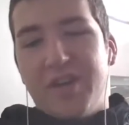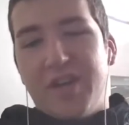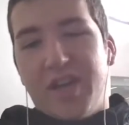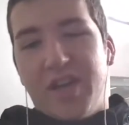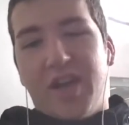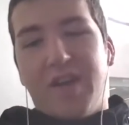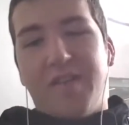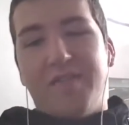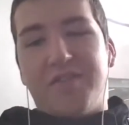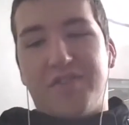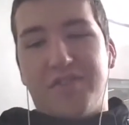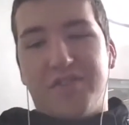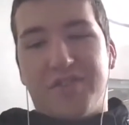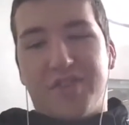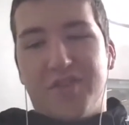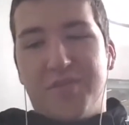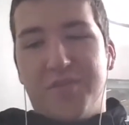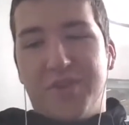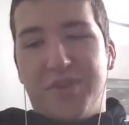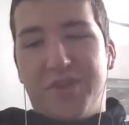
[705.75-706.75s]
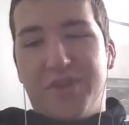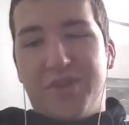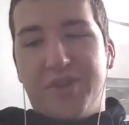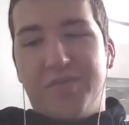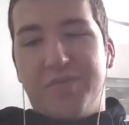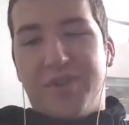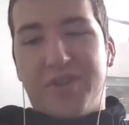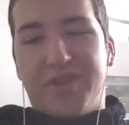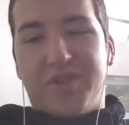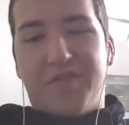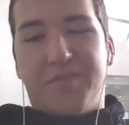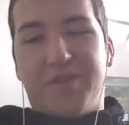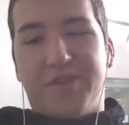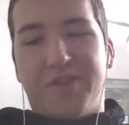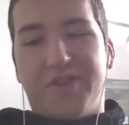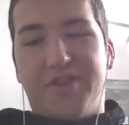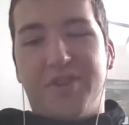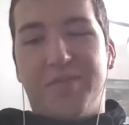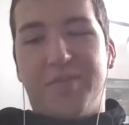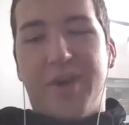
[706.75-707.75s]
And obviously they're going to be good because they've been
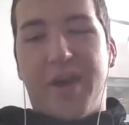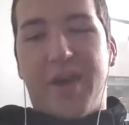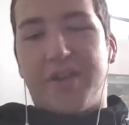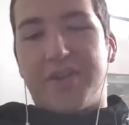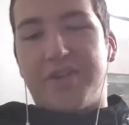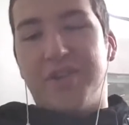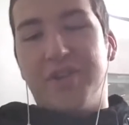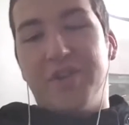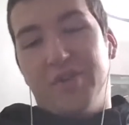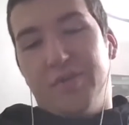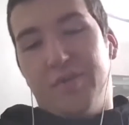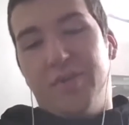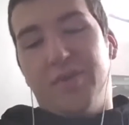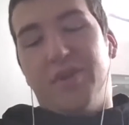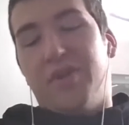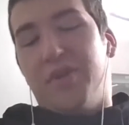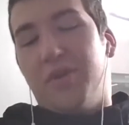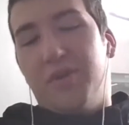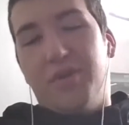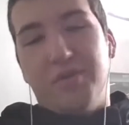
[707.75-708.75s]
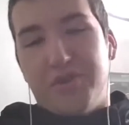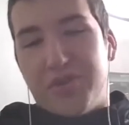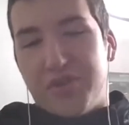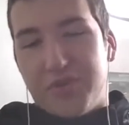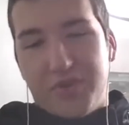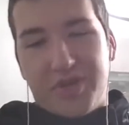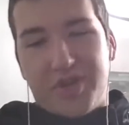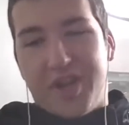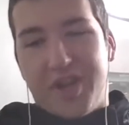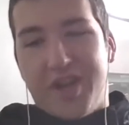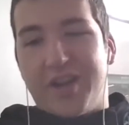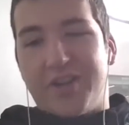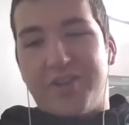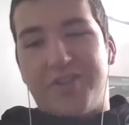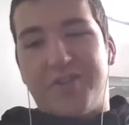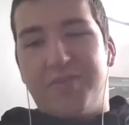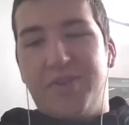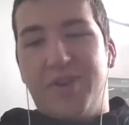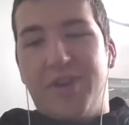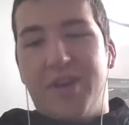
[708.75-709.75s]
good in the past. We don't know who Swish has,
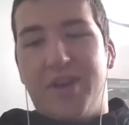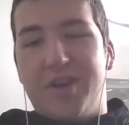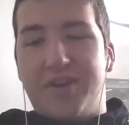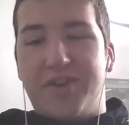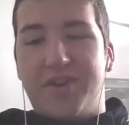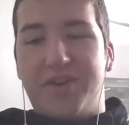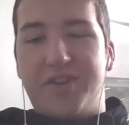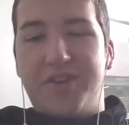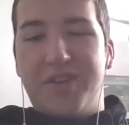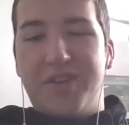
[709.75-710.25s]
to be honest.